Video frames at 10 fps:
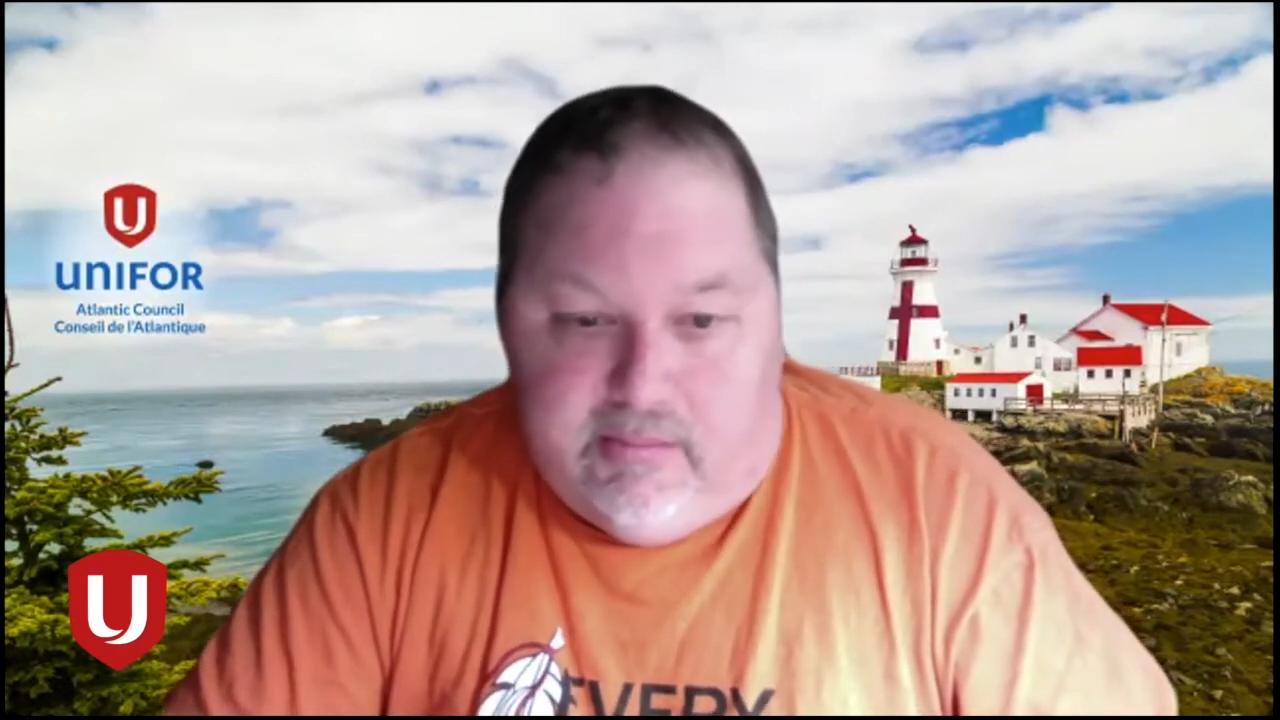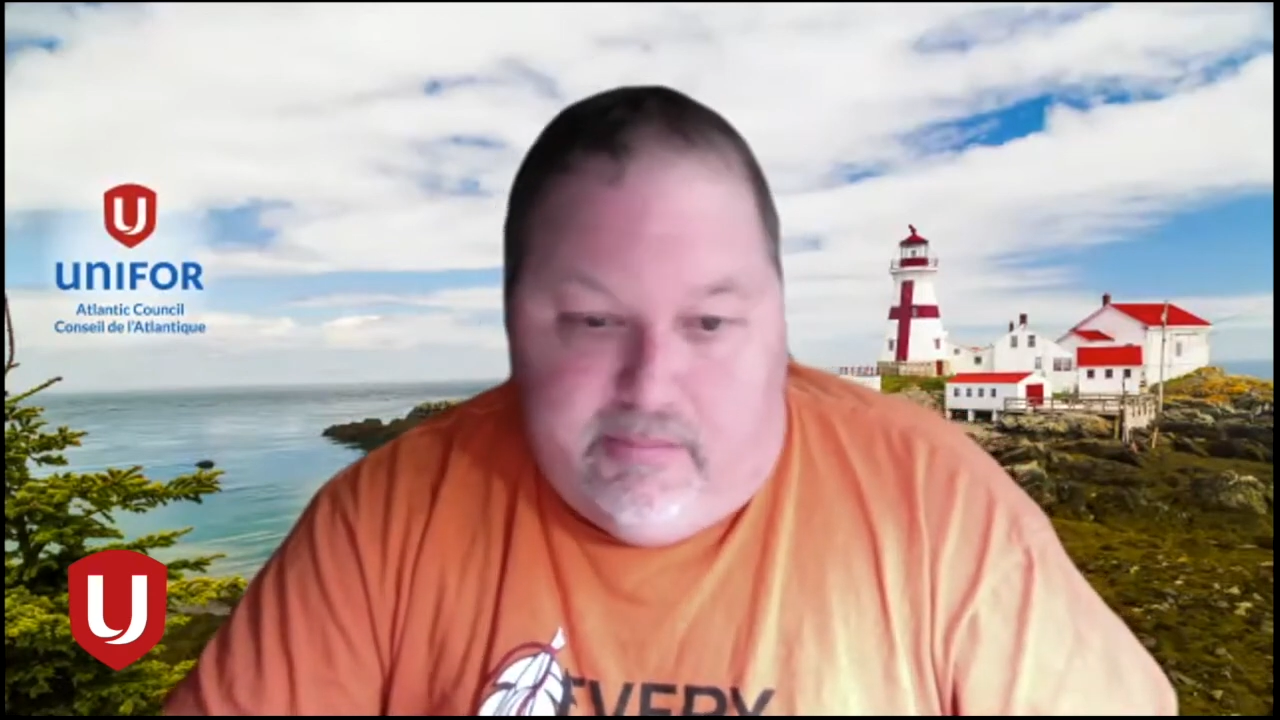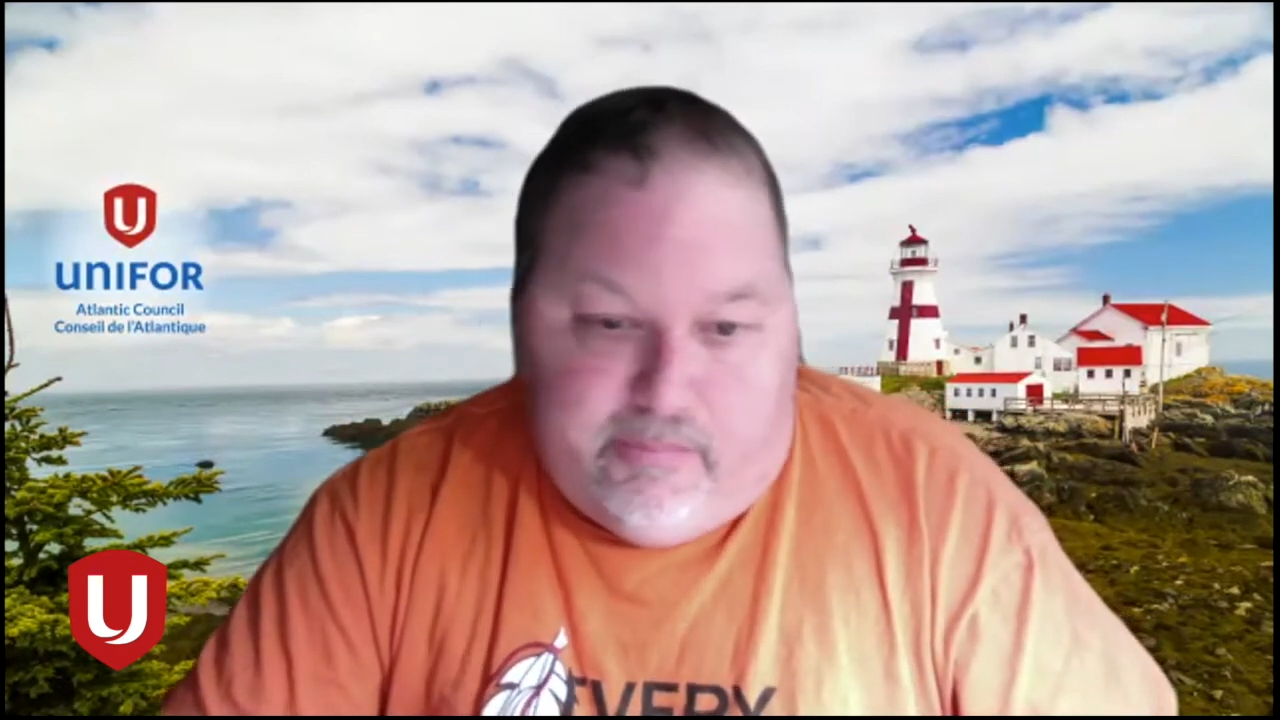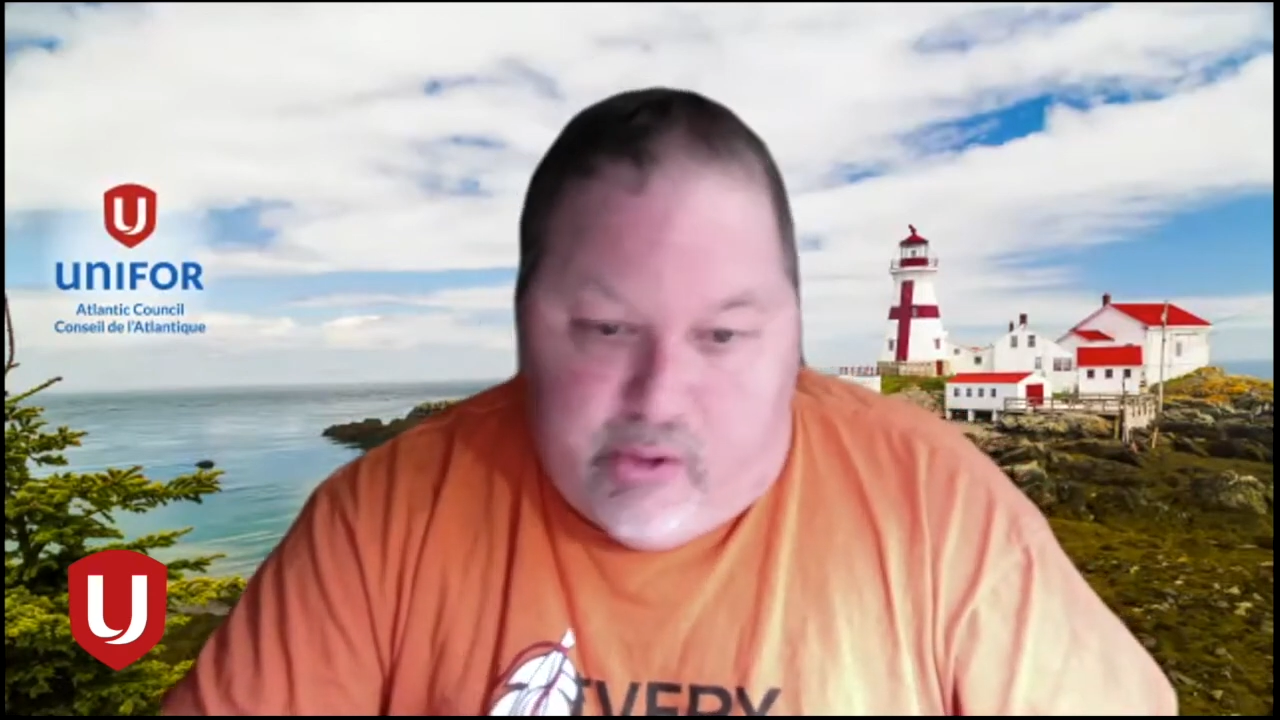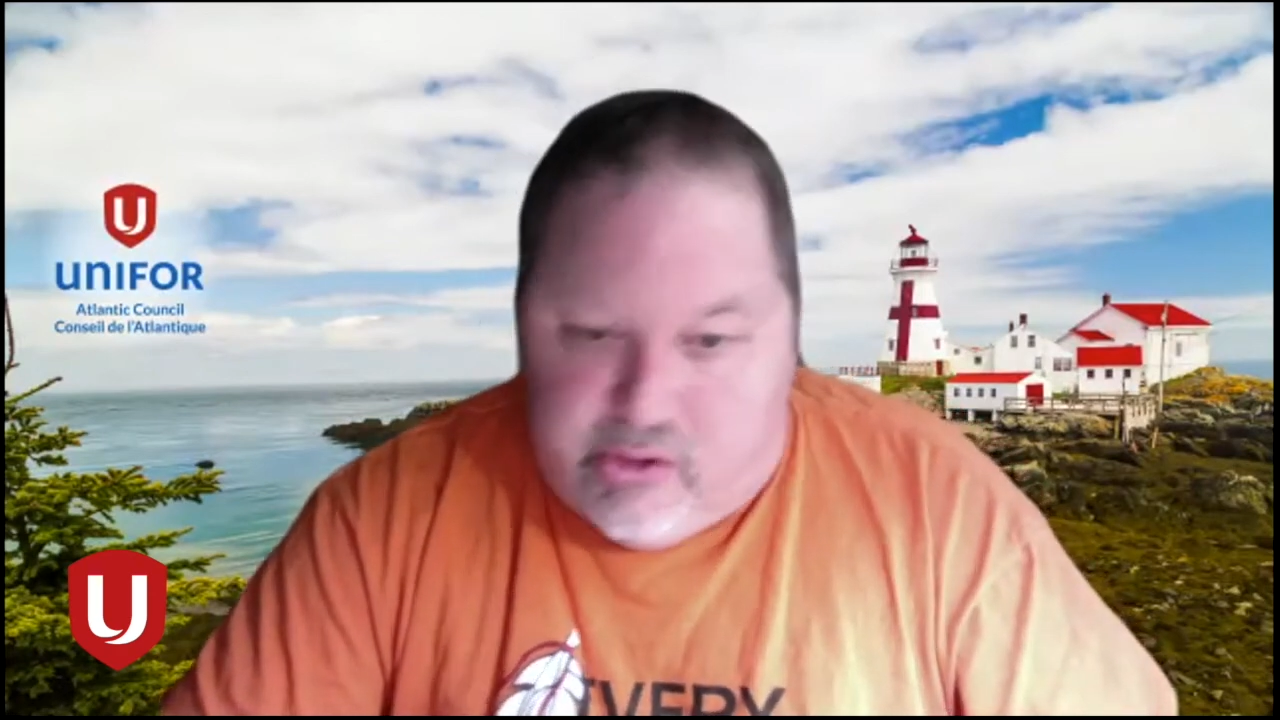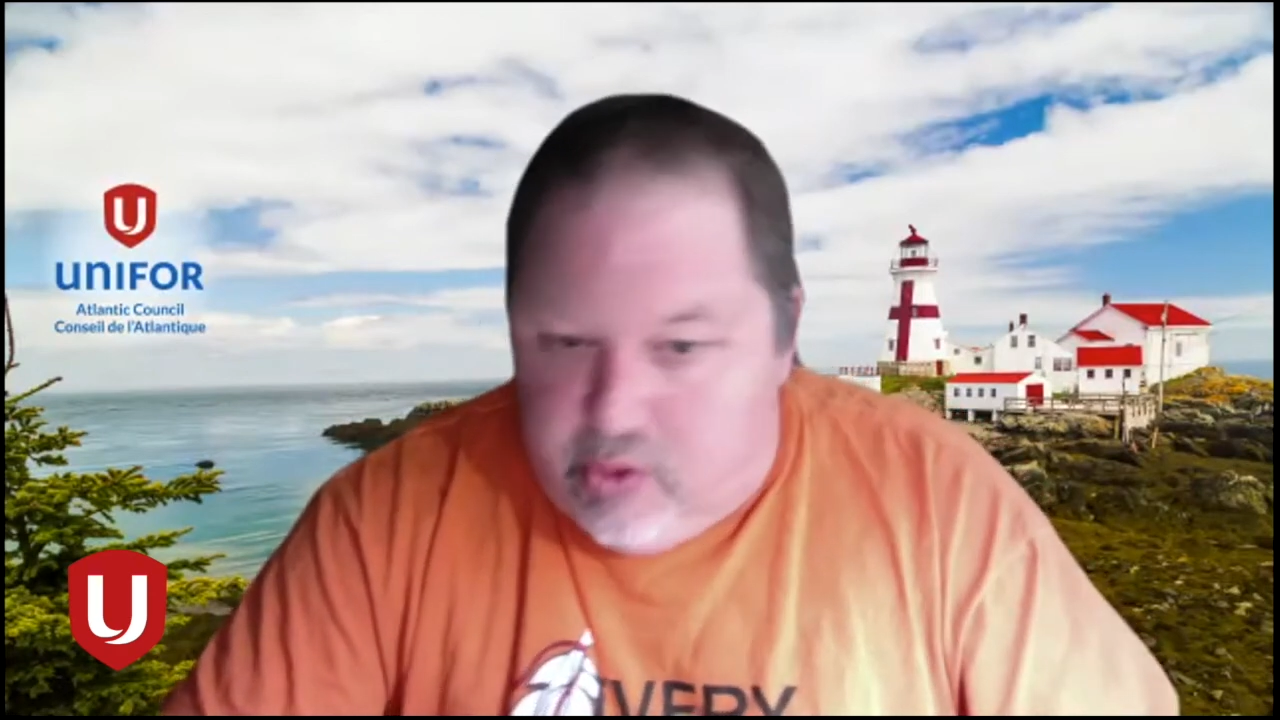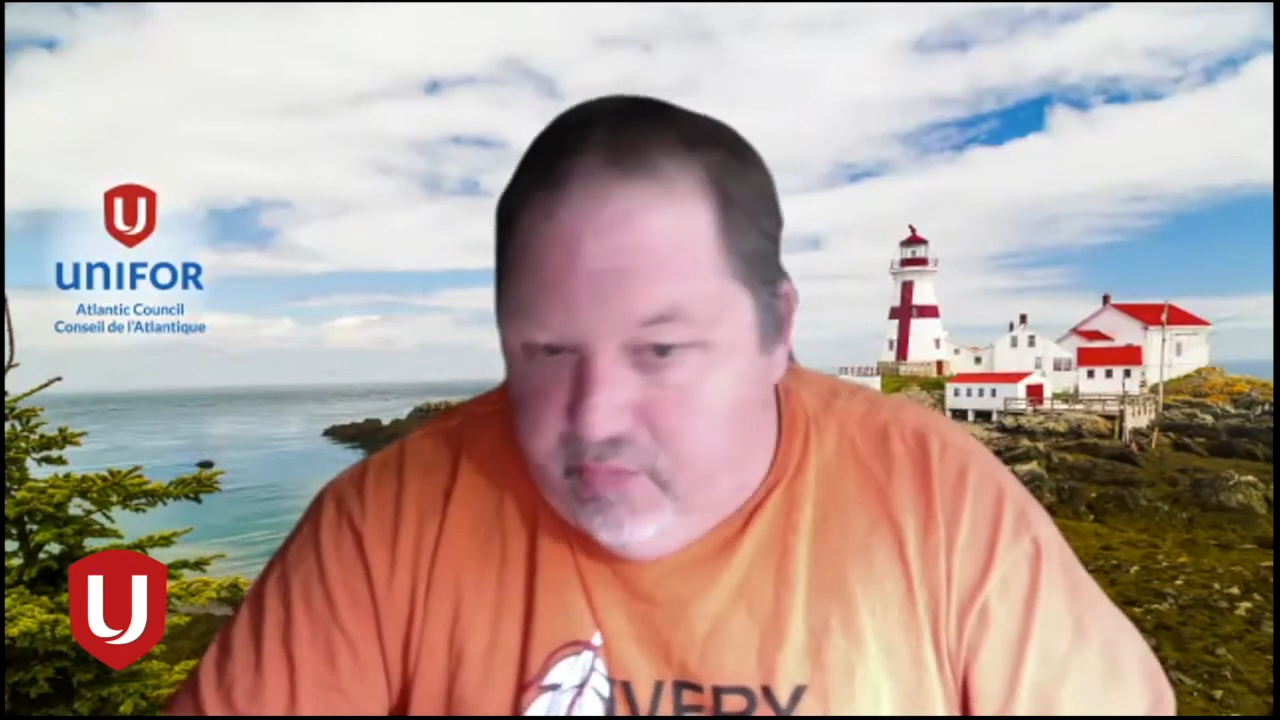person